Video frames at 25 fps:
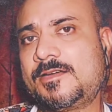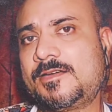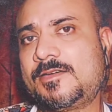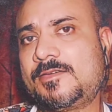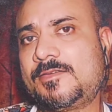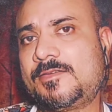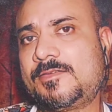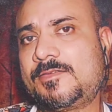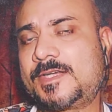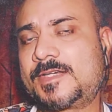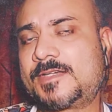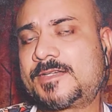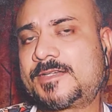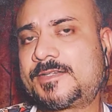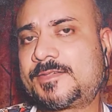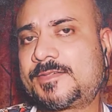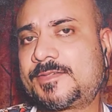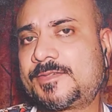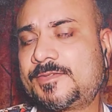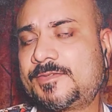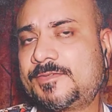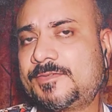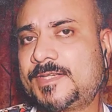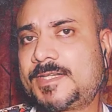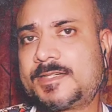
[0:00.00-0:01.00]
What
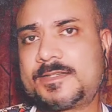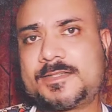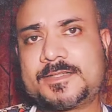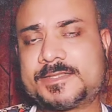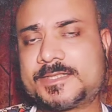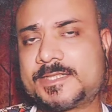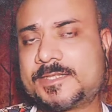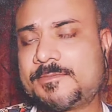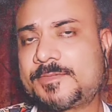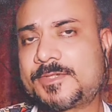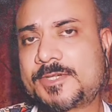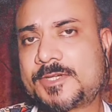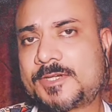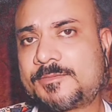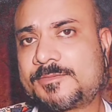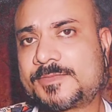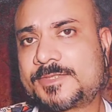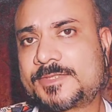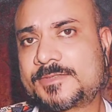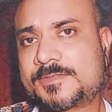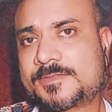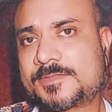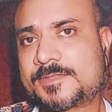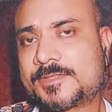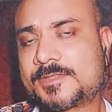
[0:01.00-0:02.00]
were the
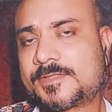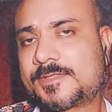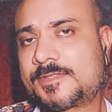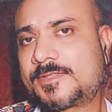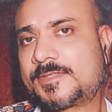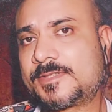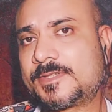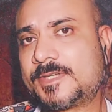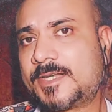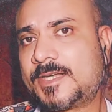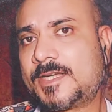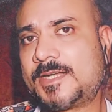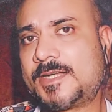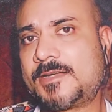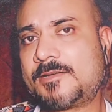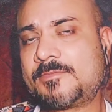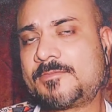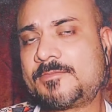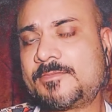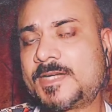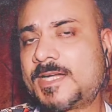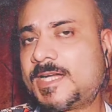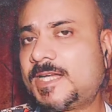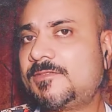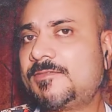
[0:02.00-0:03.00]
symptoms?
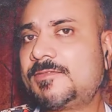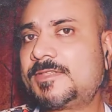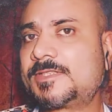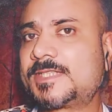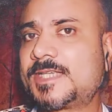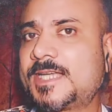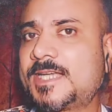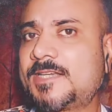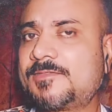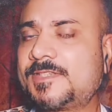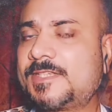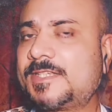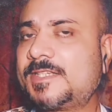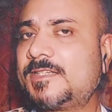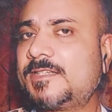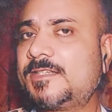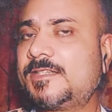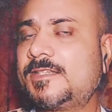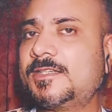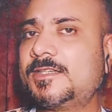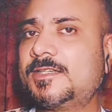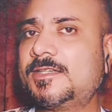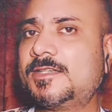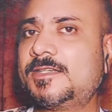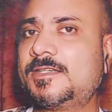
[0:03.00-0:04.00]
I was having
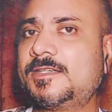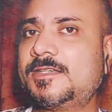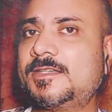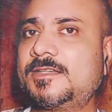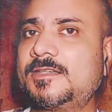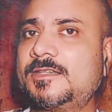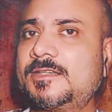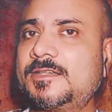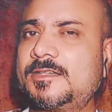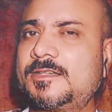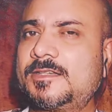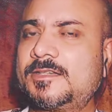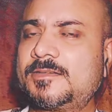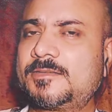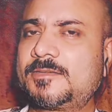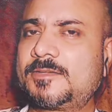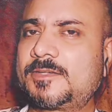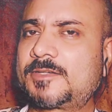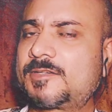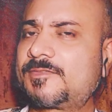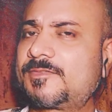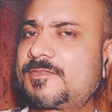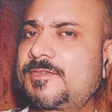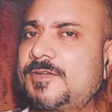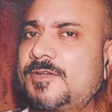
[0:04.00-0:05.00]
a
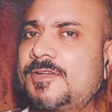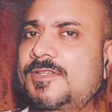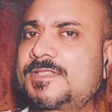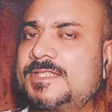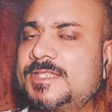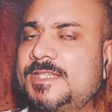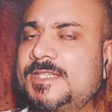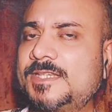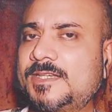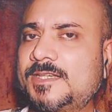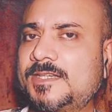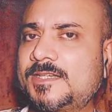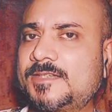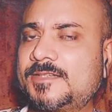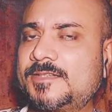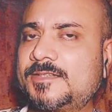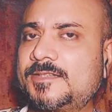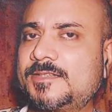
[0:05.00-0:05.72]
lot of nausea,